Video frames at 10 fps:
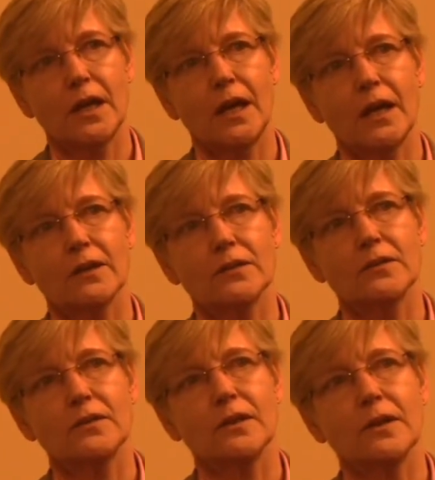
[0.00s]

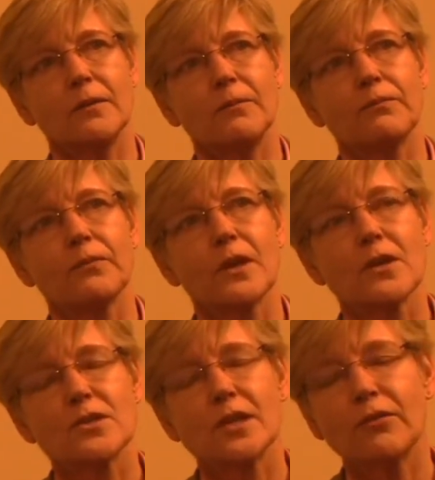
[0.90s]
And um,
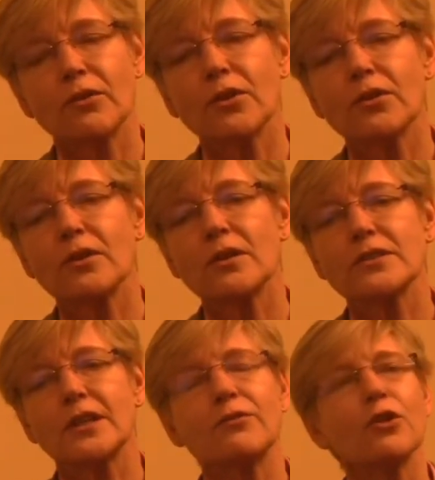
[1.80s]
several,
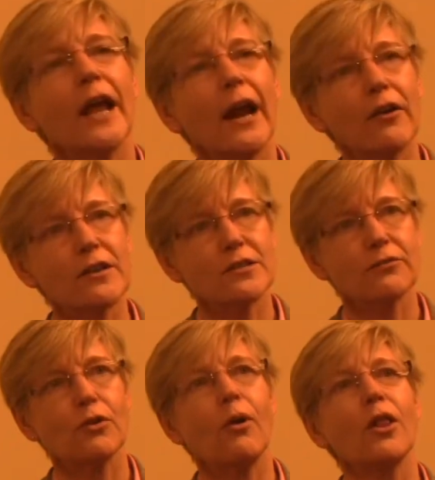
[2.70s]
several areas
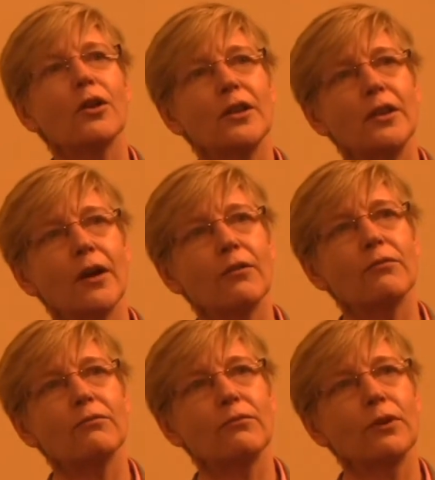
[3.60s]
of quality that
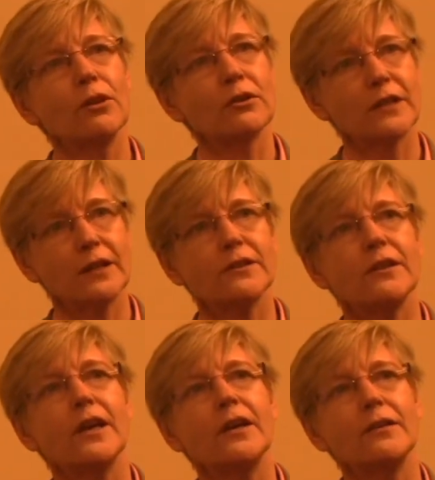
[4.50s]
we looked at
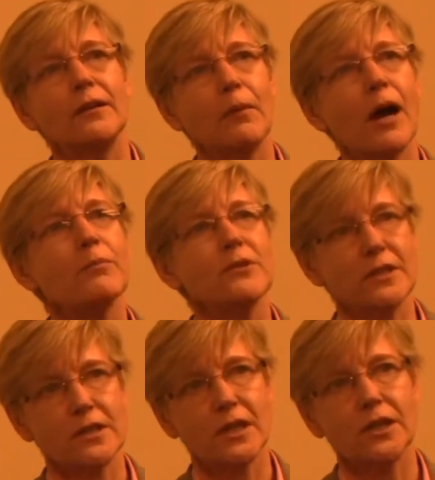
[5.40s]
today in, in my
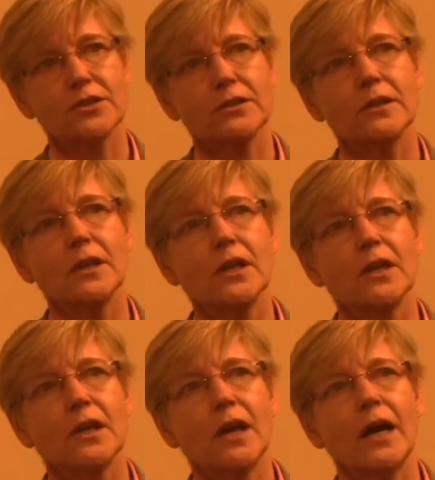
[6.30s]
presentation
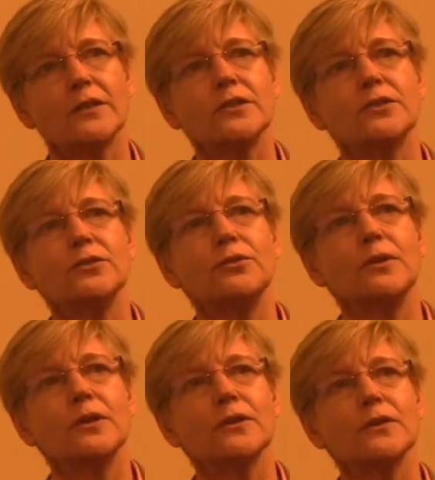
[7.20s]
had to do
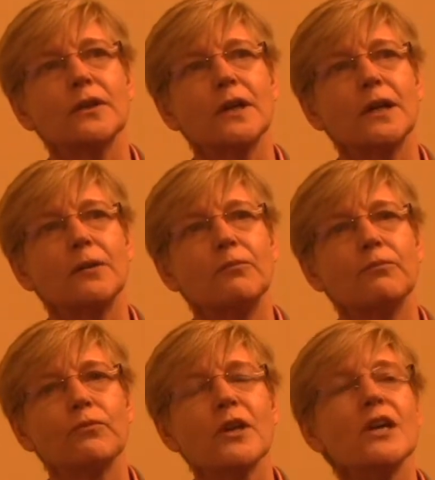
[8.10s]
with um,
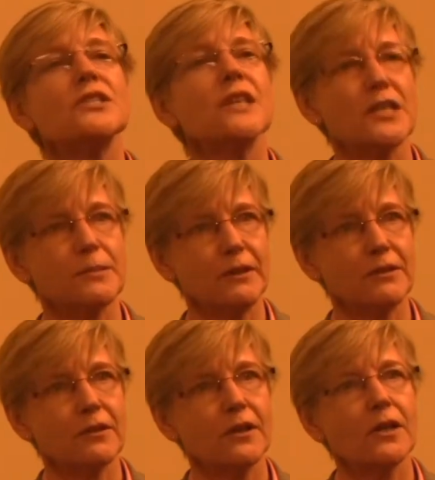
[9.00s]
assessment.
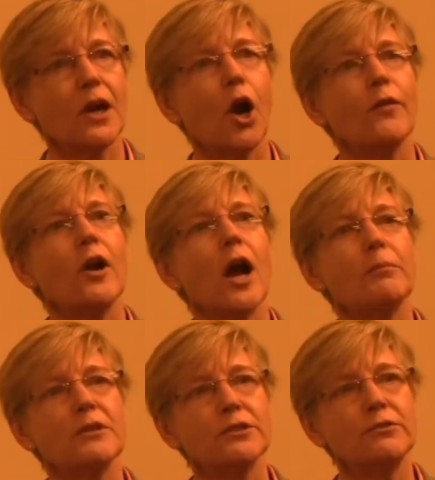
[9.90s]
Are there
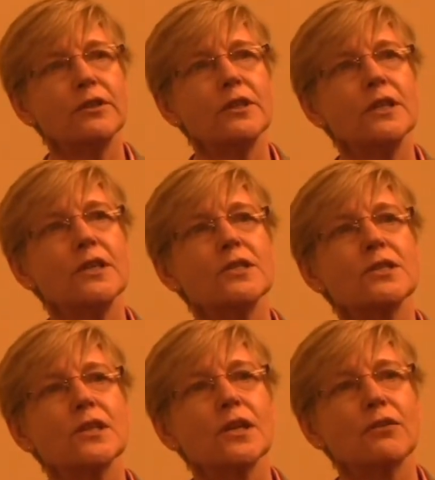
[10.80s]

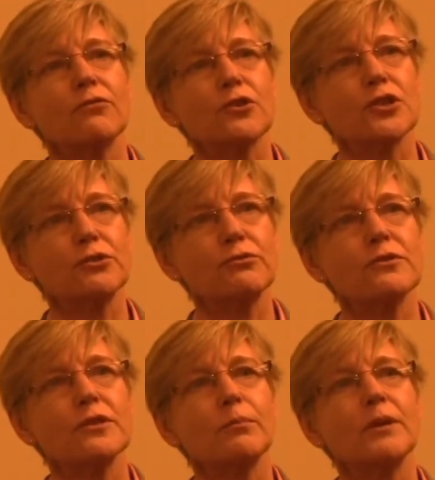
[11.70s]
opportunities for
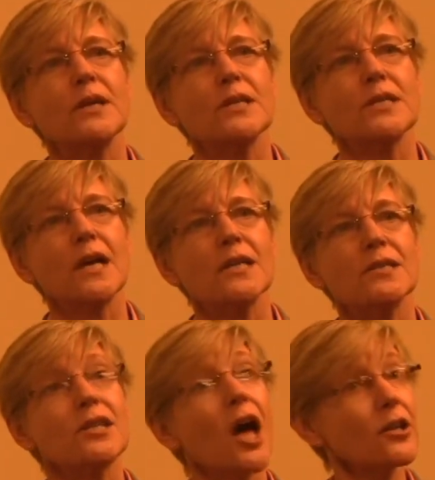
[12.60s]
students to be
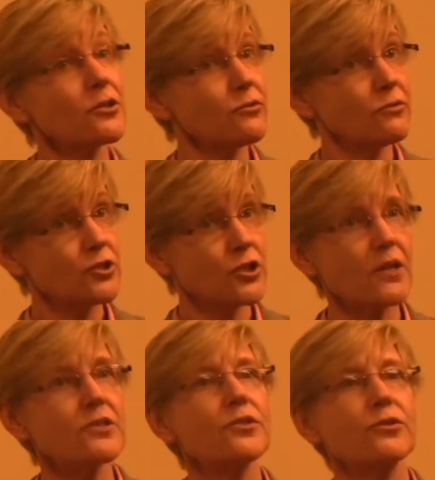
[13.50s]
assessed not
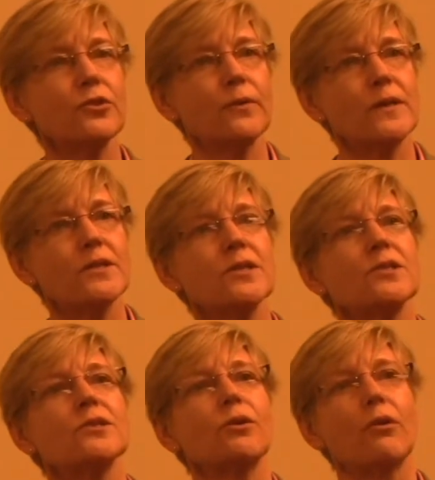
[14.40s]
just through
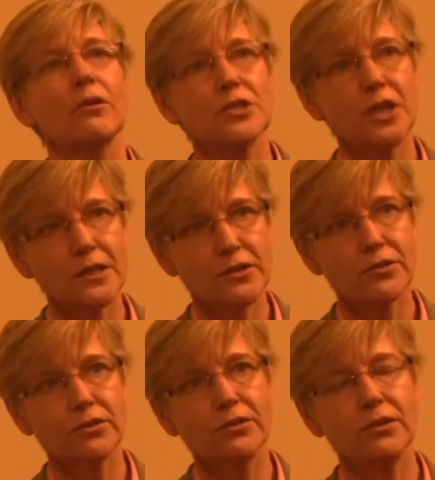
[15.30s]
quizzes or just
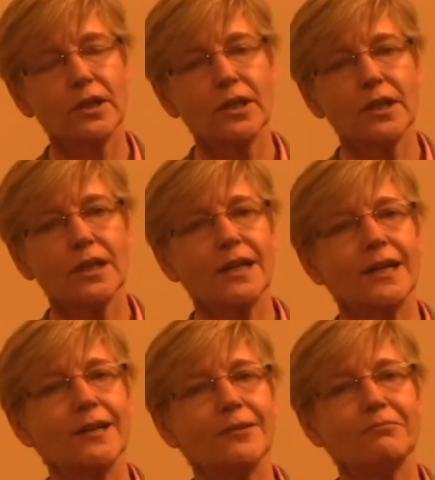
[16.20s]
through
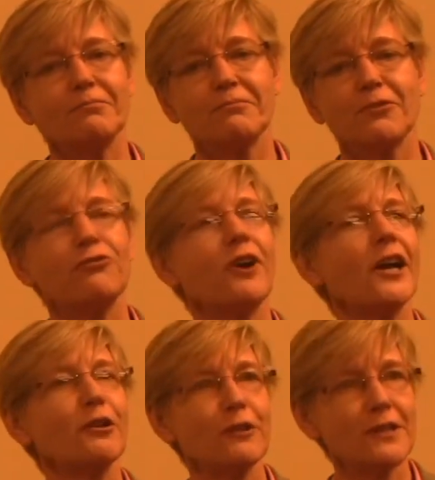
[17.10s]
um,
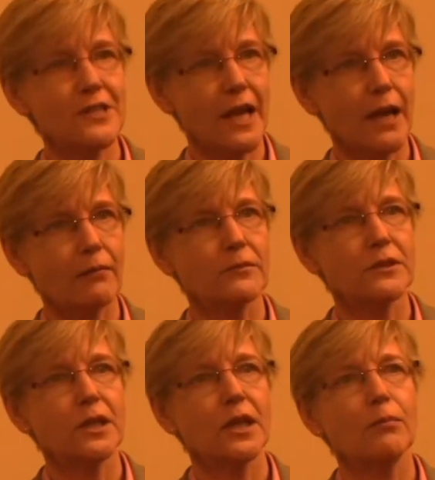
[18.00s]
final
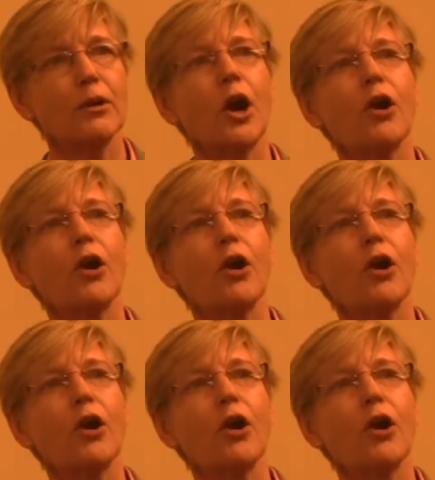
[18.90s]
exams, but